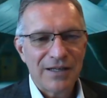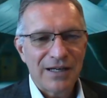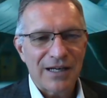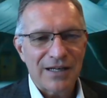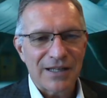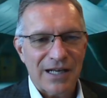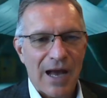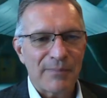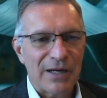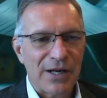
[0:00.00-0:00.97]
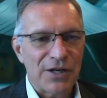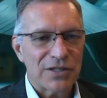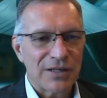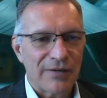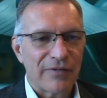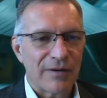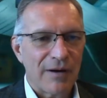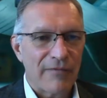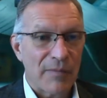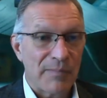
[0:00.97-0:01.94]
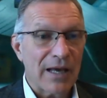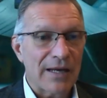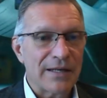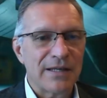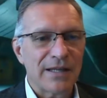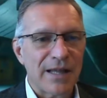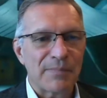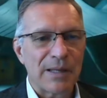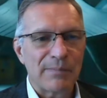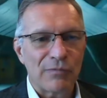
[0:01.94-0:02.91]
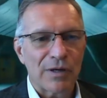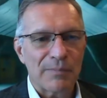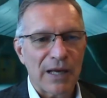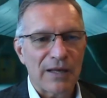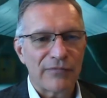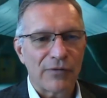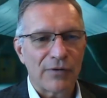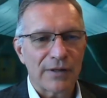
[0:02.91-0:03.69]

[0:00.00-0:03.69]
uh, the combination of a, of a big idea that people want to pay for.